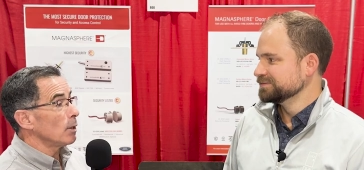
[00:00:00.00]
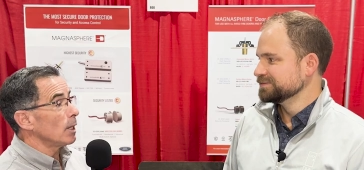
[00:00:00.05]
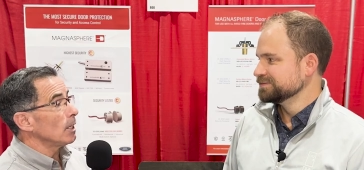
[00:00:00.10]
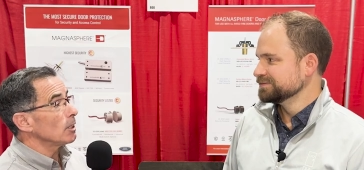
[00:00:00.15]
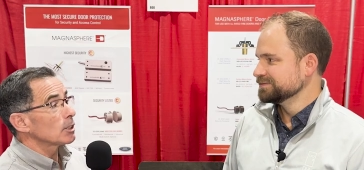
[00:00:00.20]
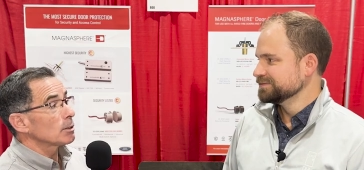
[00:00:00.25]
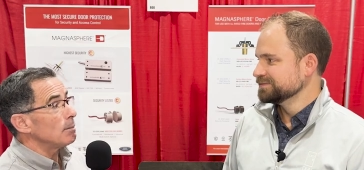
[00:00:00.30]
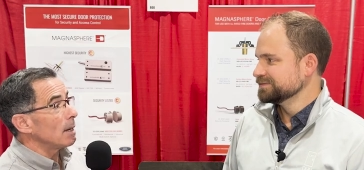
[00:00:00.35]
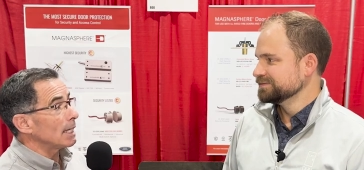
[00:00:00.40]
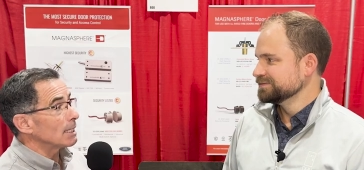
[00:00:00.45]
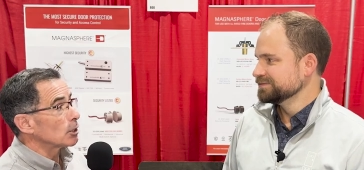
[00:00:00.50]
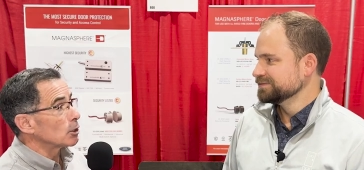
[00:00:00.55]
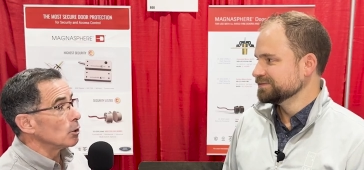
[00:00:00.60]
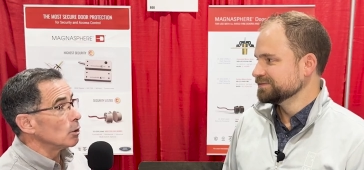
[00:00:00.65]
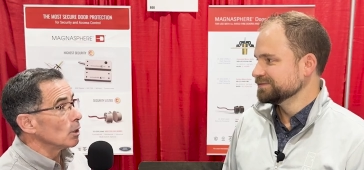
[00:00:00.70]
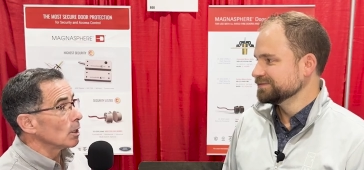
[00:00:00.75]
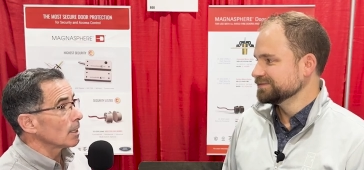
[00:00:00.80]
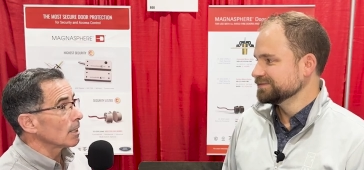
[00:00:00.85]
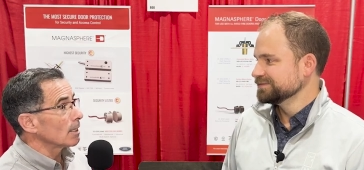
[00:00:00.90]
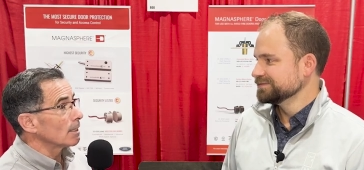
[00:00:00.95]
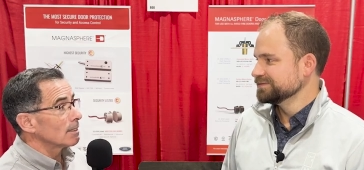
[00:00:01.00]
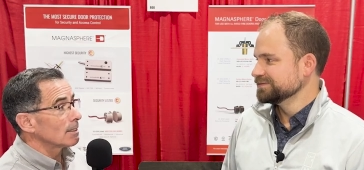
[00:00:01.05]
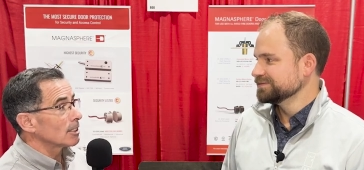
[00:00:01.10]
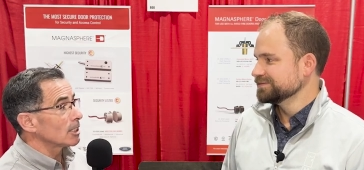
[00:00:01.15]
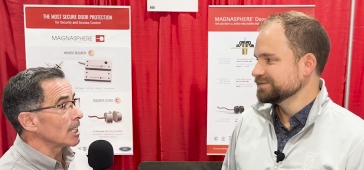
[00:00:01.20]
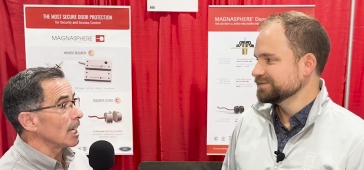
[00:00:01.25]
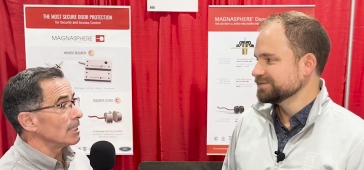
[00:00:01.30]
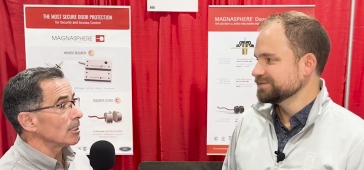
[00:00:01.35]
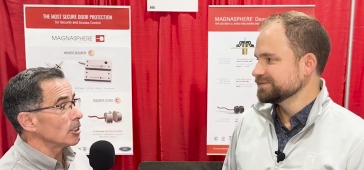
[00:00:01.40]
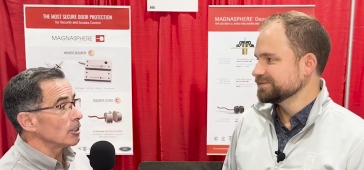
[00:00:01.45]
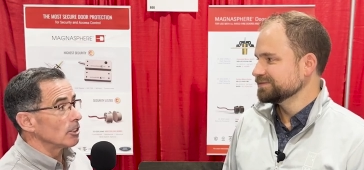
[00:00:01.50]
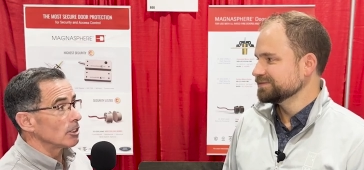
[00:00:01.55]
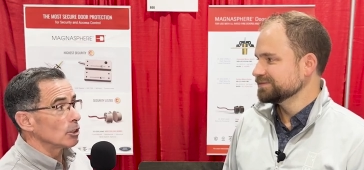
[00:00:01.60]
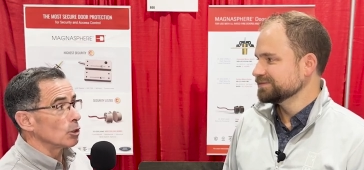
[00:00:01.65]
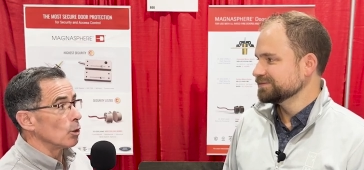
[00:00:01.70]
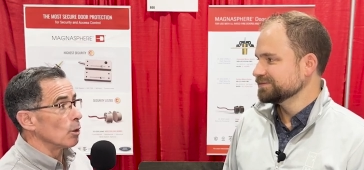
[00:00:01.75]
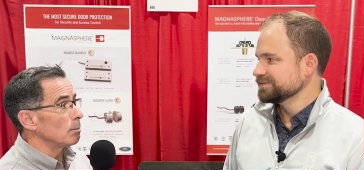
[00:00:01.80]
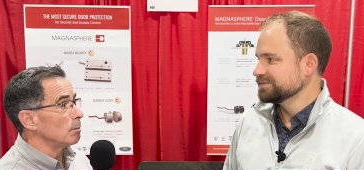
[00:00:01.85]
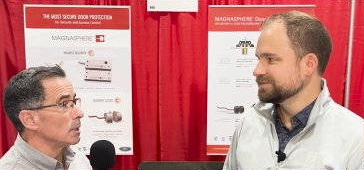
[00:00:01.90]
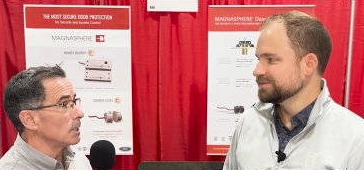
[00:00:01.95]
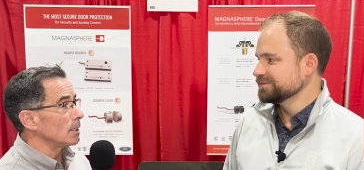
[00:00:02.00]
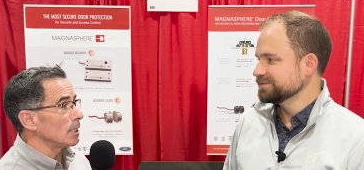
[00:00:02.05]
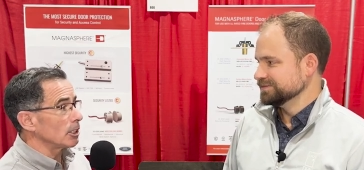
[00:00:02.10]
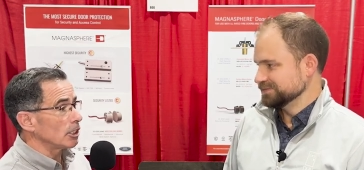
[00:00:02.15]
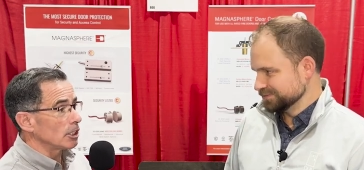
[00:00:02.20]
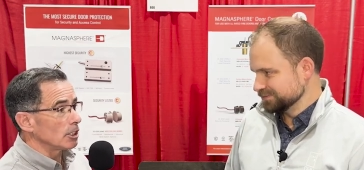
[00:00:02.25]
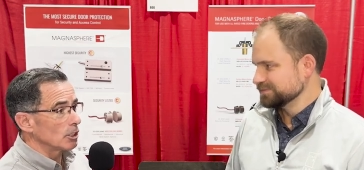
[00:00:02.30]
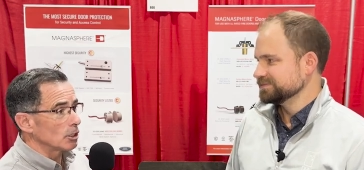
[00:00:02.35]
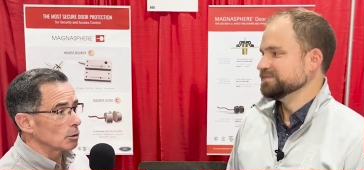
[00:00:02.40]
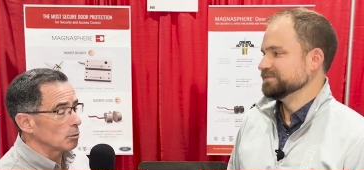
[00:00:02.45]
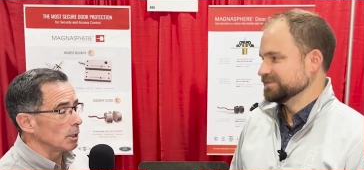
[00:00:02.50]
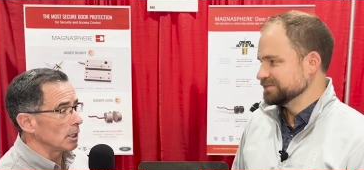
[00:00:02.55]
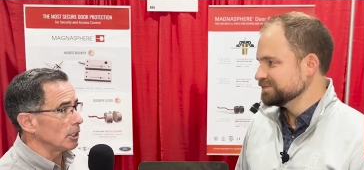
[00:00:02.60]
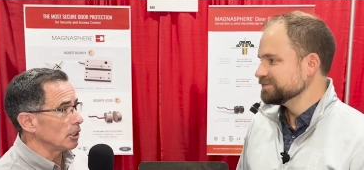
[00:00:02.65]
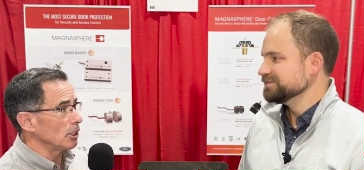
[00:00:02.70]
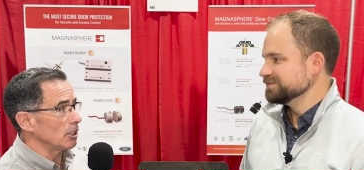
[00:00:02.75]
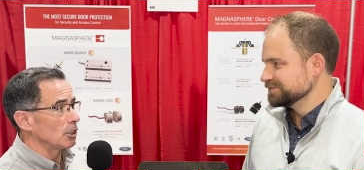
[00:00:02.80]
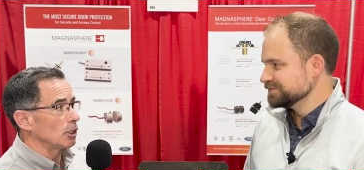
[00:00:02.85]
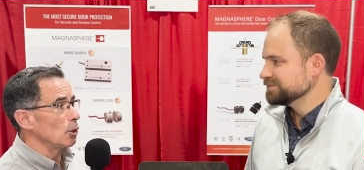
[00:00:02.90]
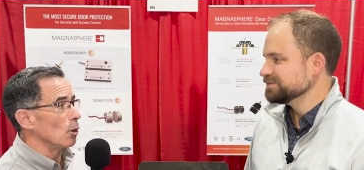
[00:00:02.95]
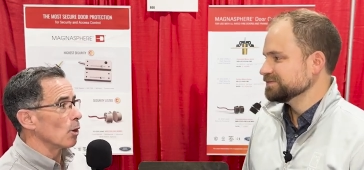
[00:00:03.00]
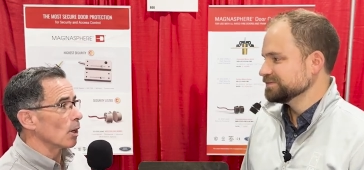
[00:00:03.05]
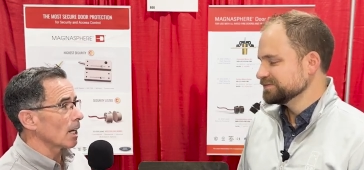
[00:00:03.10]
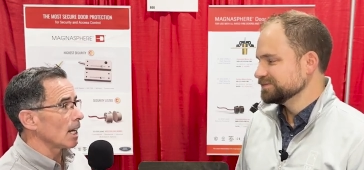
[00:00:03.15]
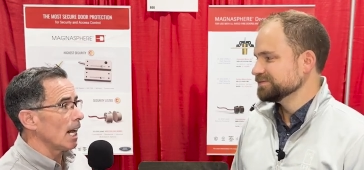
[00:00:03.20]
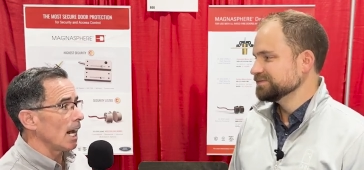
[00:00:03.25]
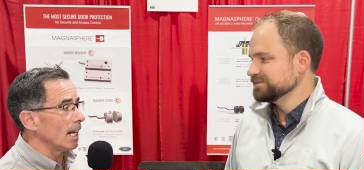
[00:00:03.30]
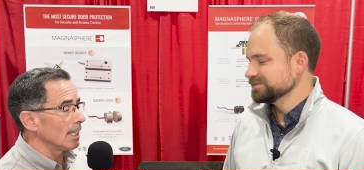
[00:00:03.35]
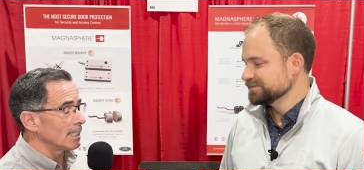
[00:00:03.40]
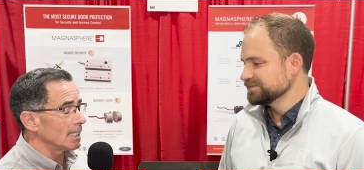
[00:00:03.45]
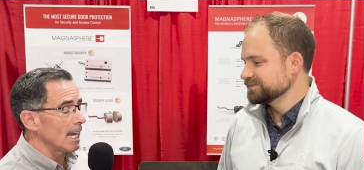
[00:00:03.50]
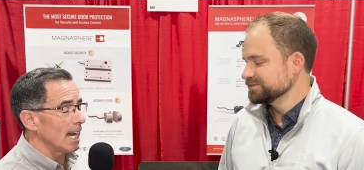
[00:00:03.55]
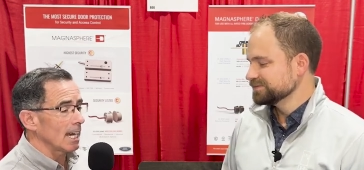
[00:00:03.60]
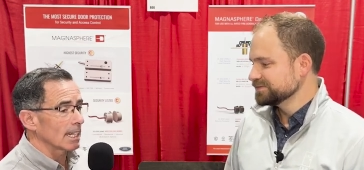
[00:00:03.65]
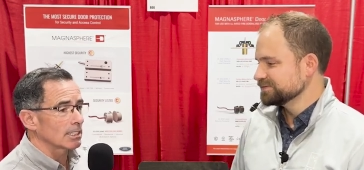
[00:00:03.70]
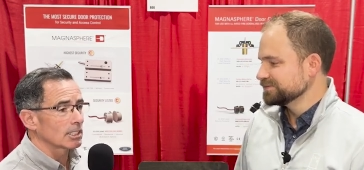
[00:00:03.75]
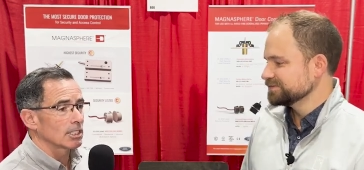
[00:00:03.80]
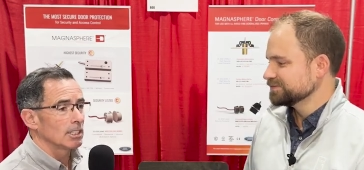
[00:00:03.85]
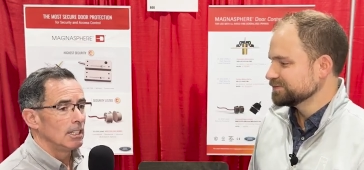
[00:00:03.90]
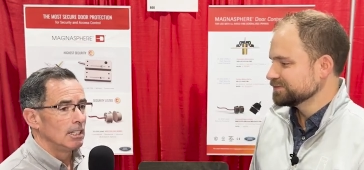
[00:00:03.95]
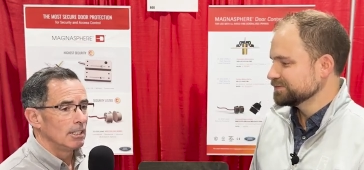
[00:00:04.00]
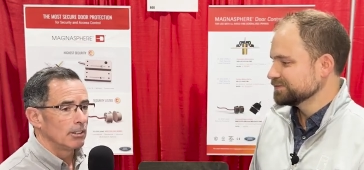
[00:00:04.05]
Speaker 1: else makes door sensors, door position switches, door contacts.